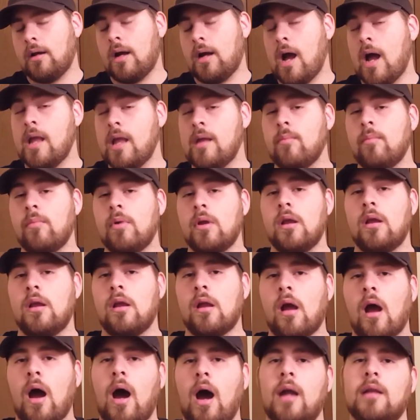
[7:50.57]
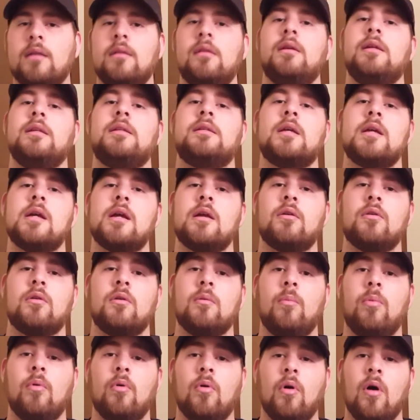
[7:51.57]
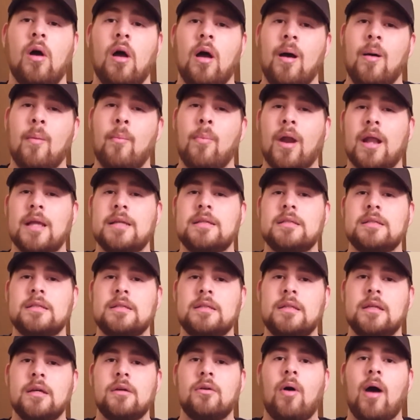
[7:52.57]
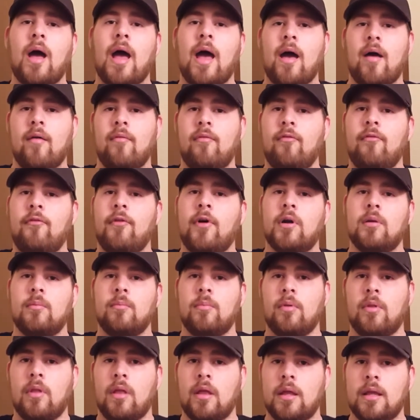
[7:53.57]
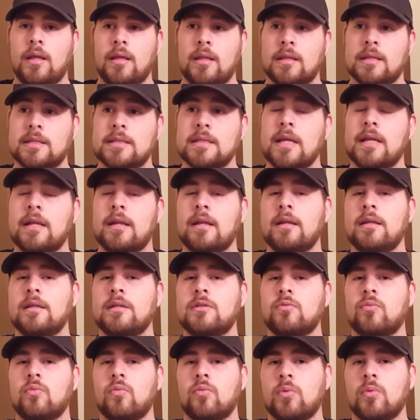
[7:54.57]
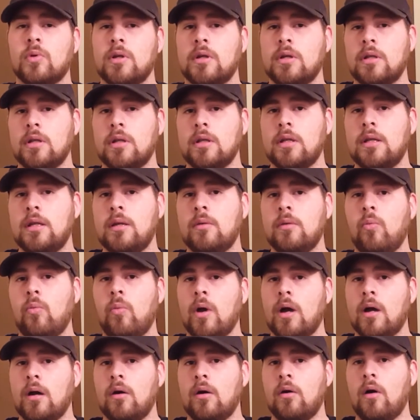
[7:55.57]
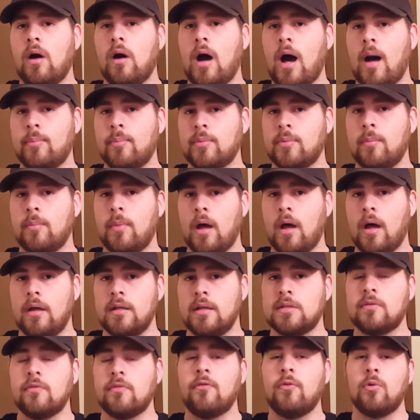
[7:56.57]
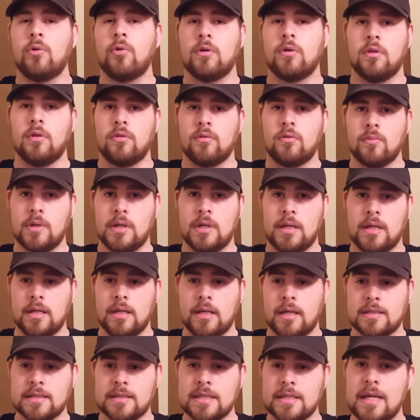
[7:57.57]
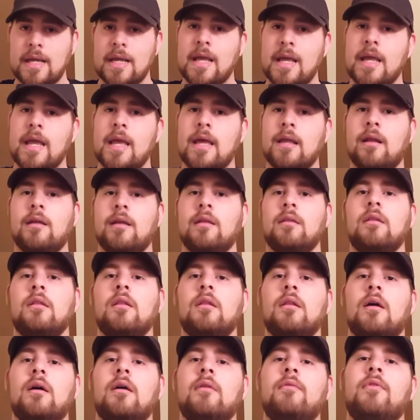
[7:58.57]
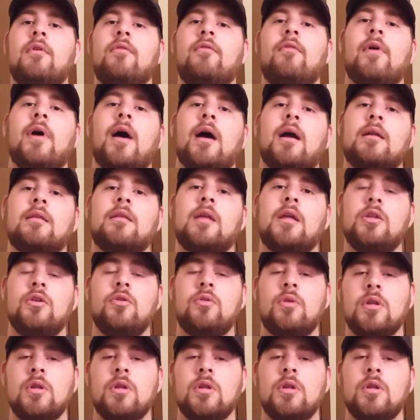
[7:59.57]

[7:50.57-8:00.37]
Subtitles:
I am godly terrible, but I still have fun playing this, and it is really well optimized for the 3DS. And I love the fact that you